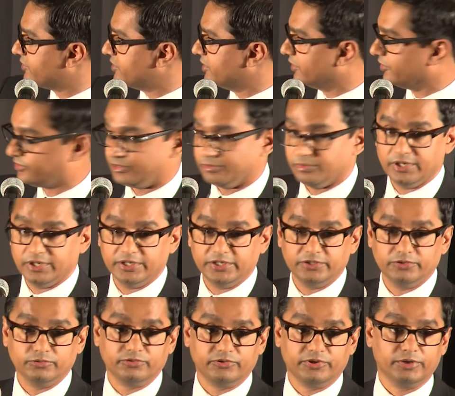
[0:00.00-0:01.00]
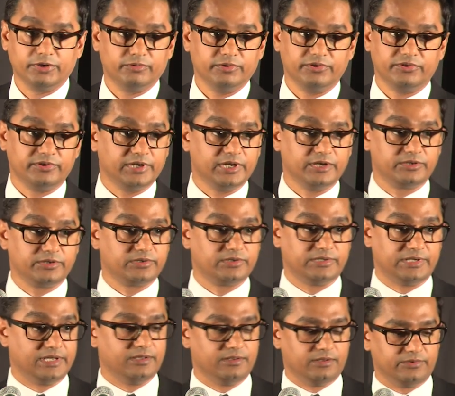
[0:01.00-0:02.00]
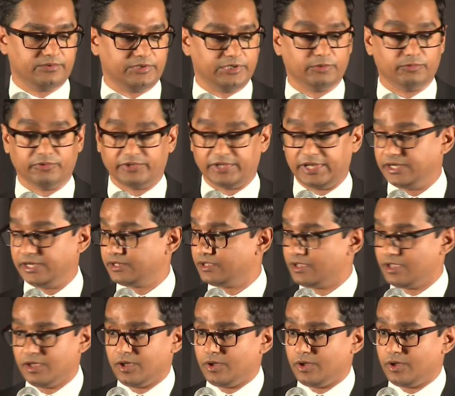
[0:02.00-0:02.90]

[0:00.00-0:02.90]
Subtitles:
shear stability through sequence 8,